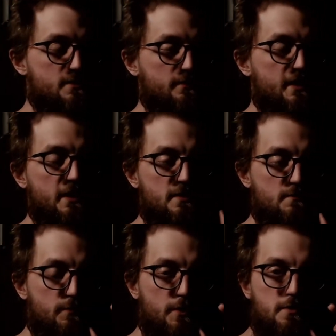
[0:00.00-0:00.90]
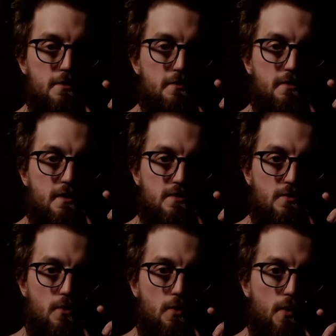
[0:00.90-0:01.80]
Linux and Bluetooth
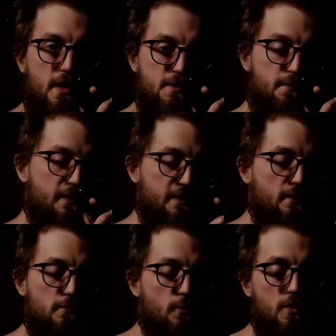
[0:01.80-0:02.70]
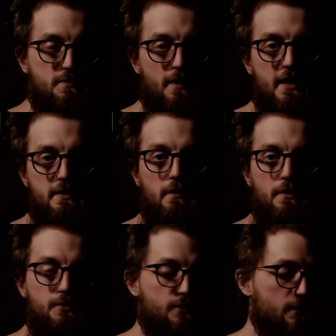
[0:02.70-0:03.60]
don't always play
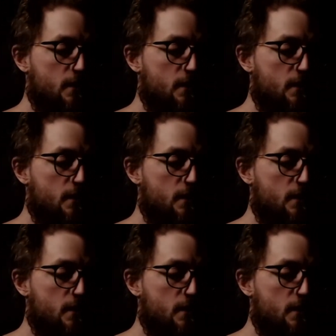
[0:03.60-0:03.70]
nice.